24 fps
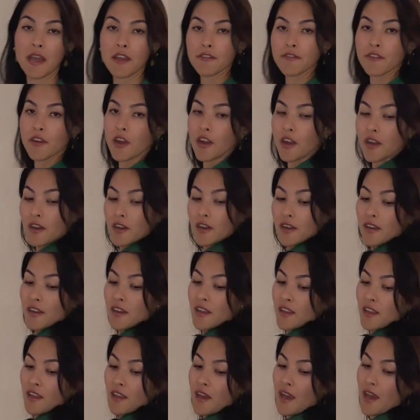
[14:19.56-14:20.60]
Far.
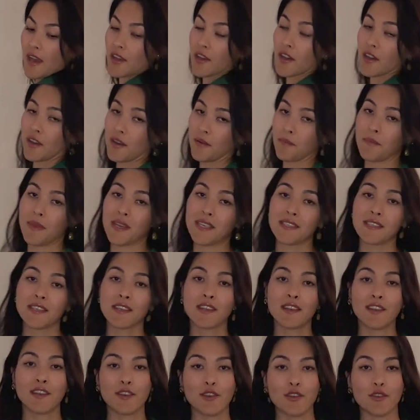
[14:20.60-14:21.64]
I got it
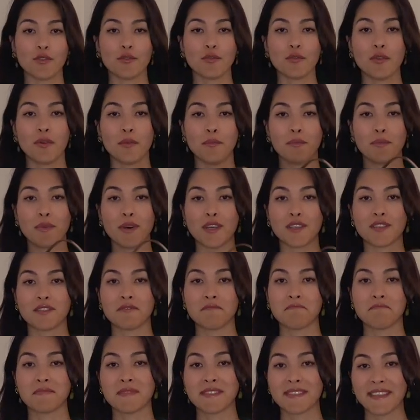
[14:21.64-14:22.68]
basically new, but
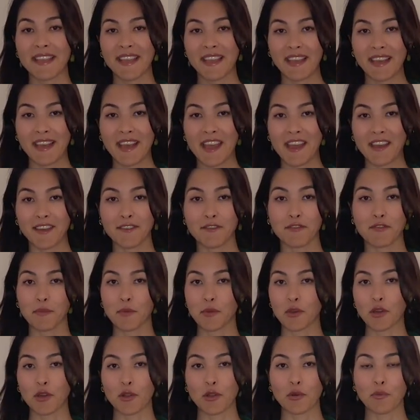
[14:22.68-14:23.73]
secondhand from a
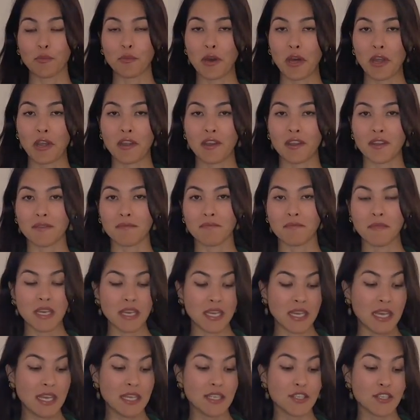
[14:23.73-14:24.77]
girl who bought it and
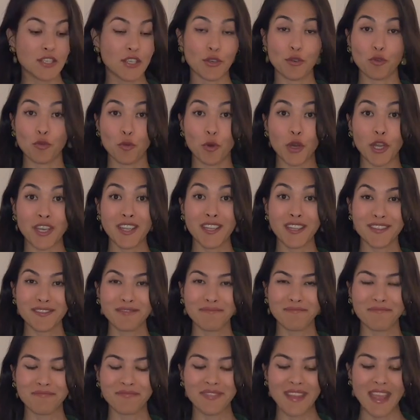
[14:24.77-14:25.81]
didn't want it.
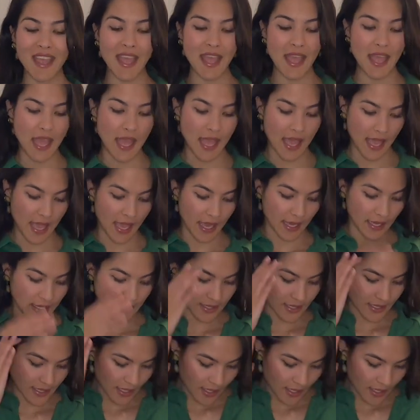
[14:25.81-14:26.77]
And